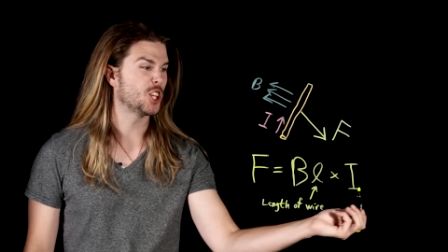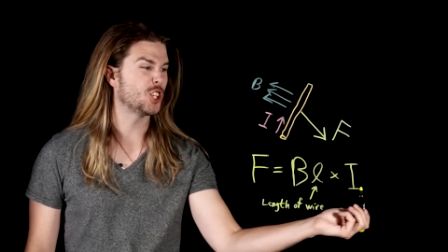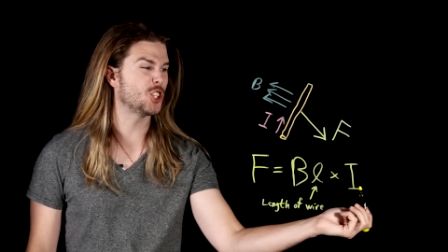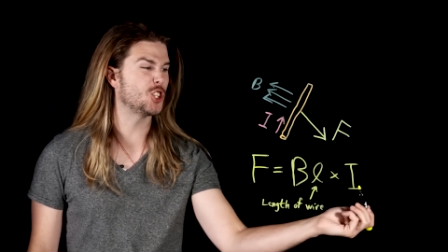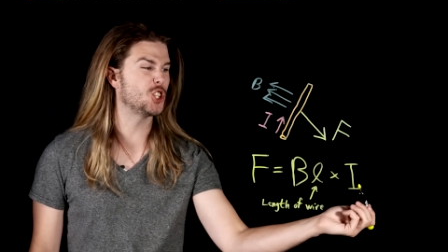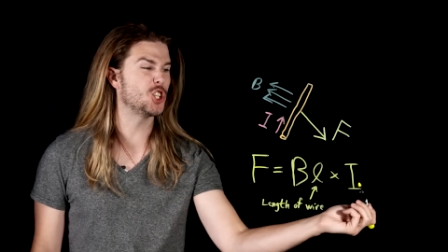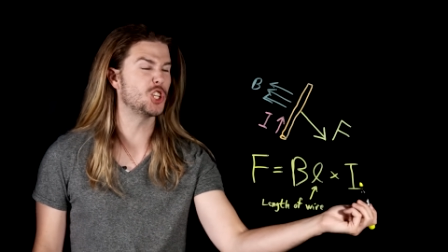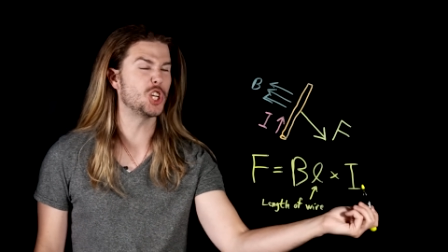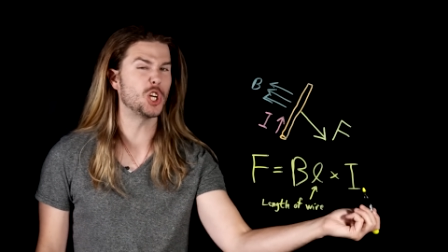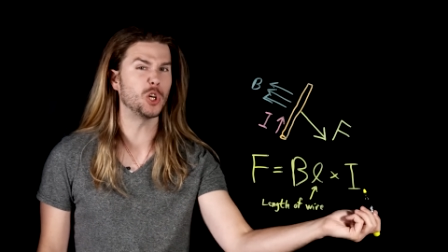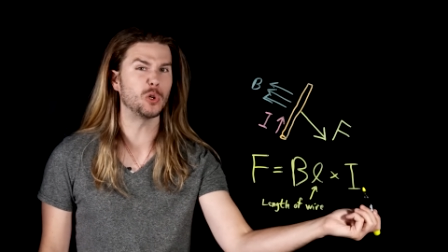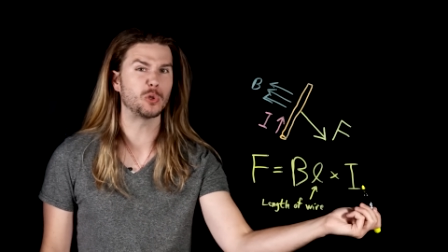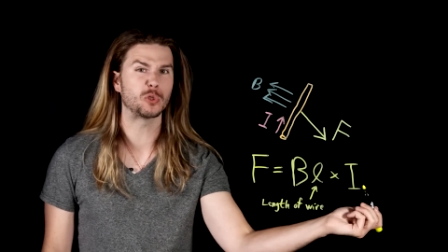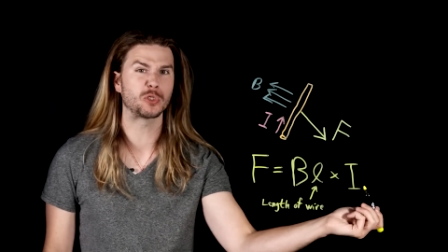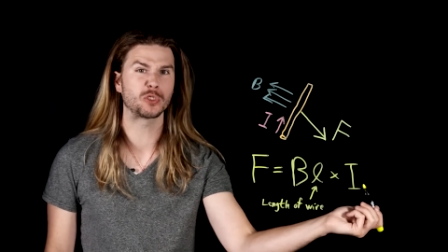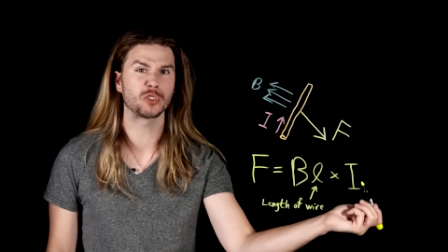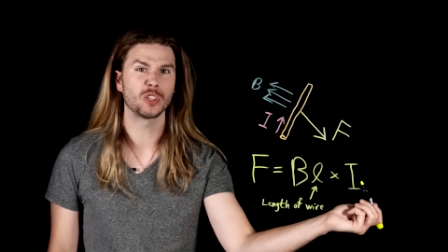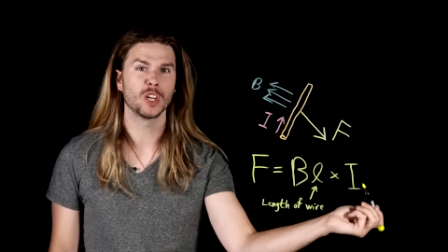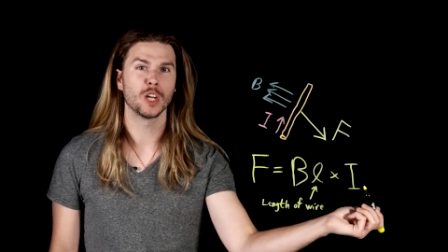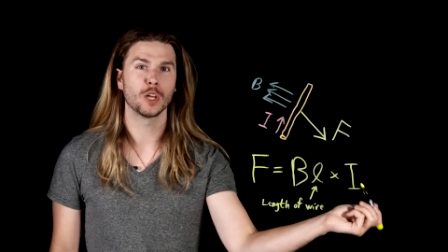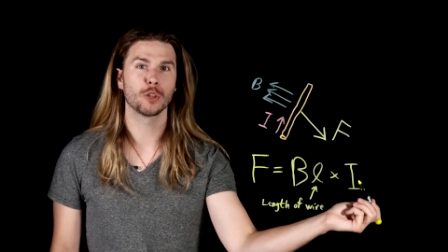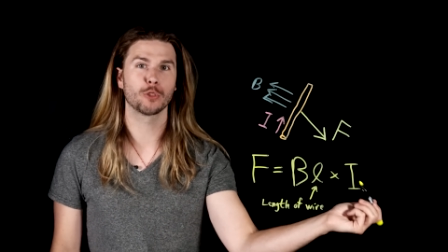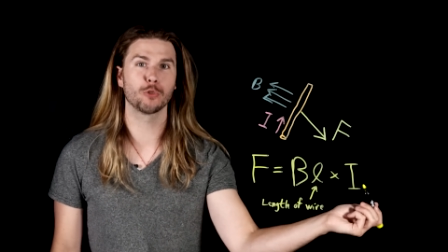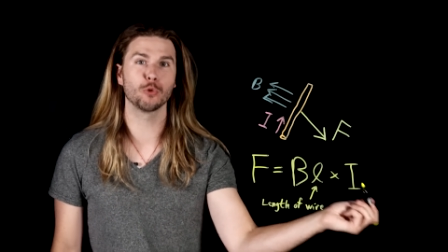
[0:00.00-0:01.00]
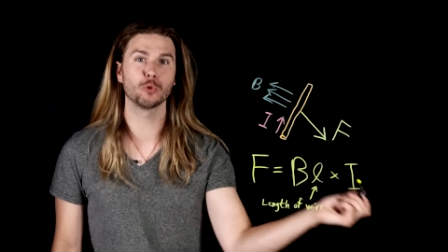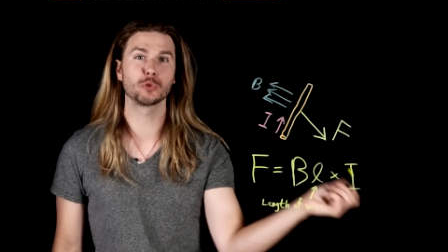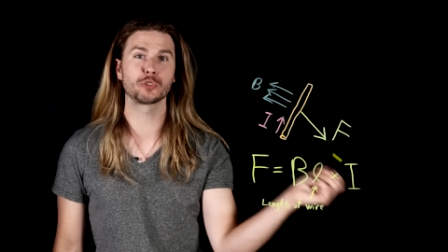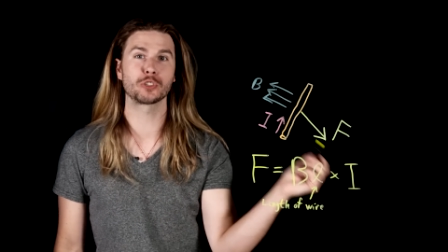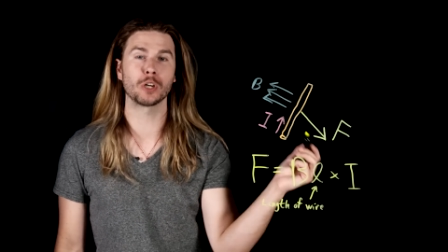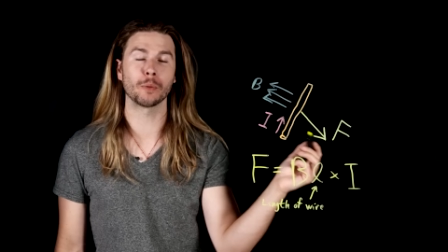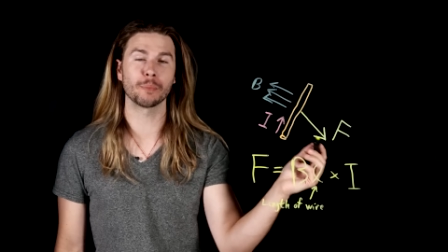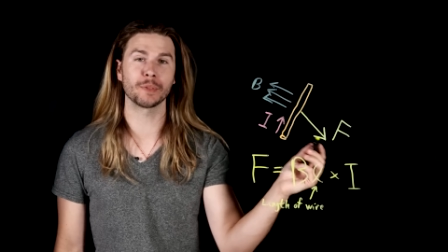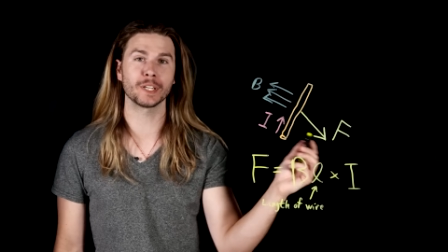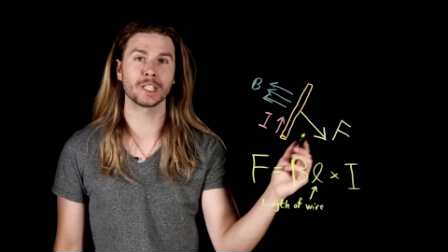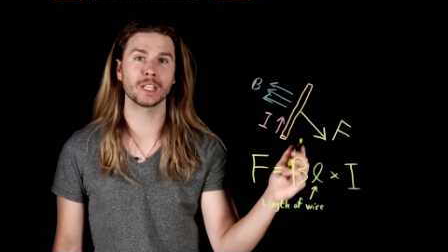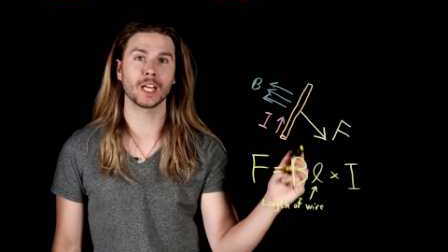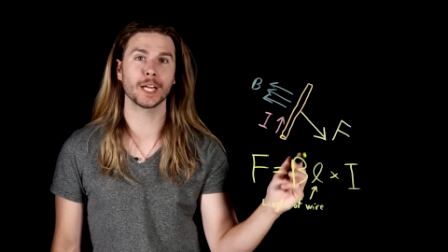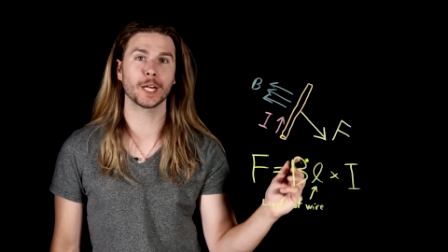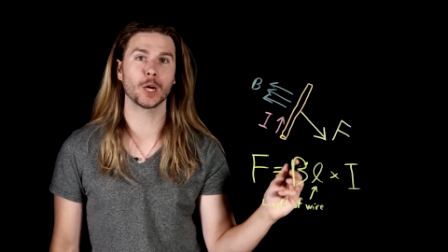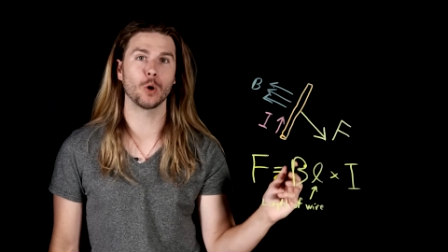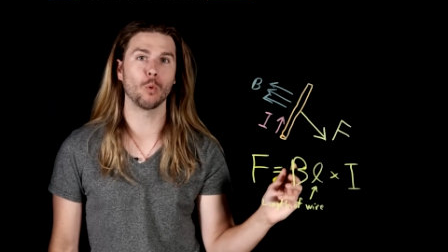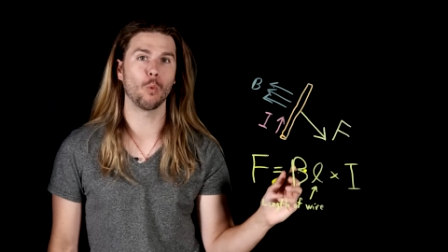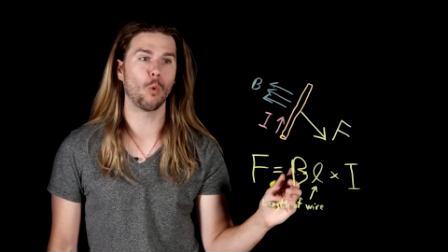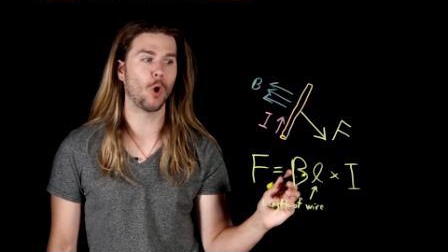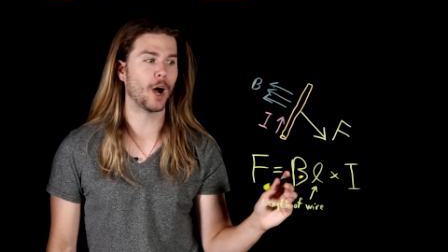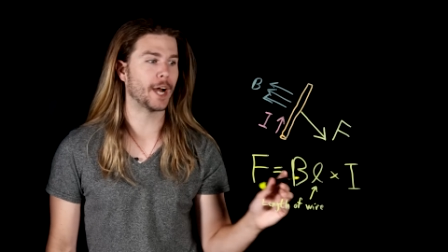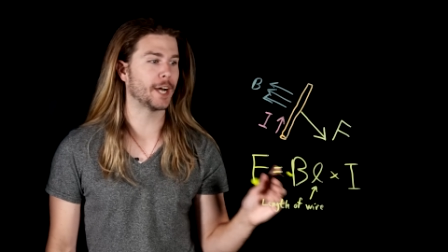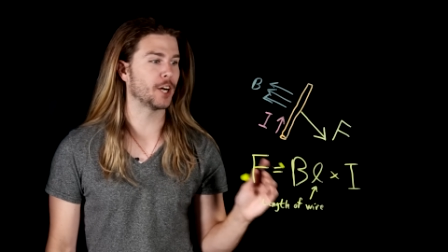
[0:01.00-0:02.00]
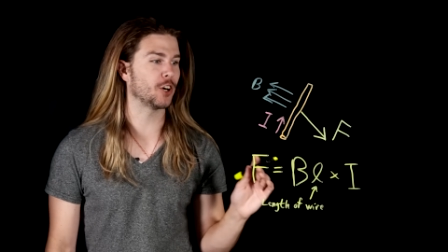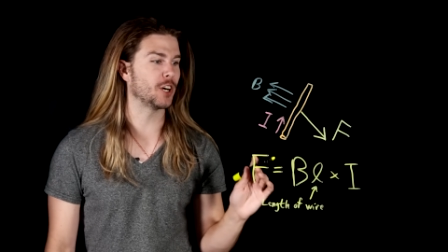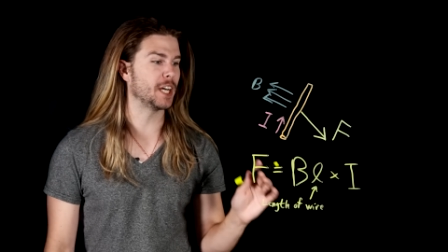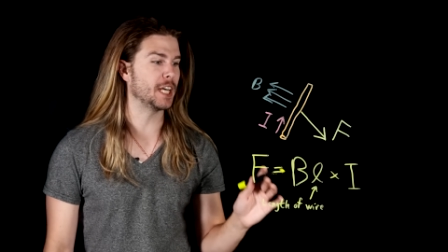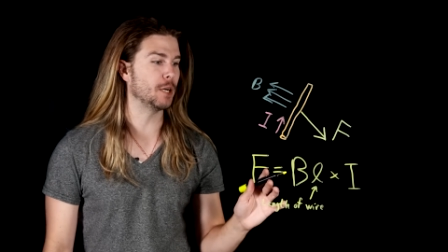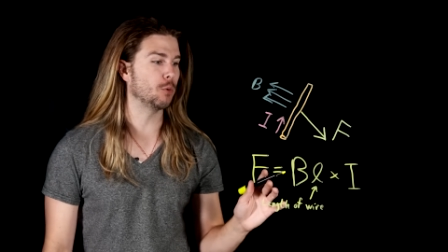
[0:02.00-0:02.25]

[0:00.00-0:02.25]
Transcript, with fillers: juice through something like a wire,